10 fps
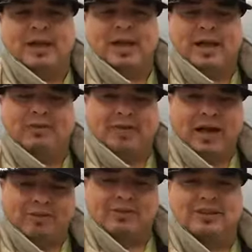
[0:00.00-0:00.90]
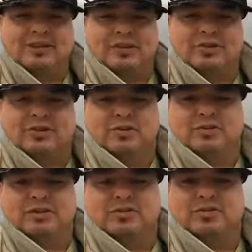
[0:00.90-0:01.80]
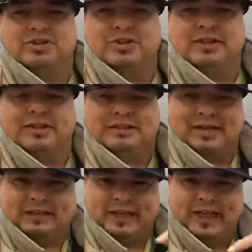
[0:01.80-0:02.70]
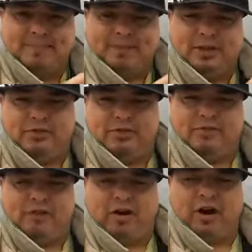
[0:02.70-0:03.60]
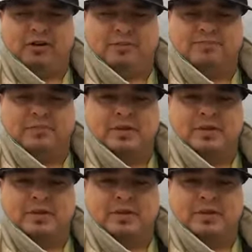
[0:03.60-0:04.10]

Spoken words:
And the other thing that you could also do is you can then take that MP3 file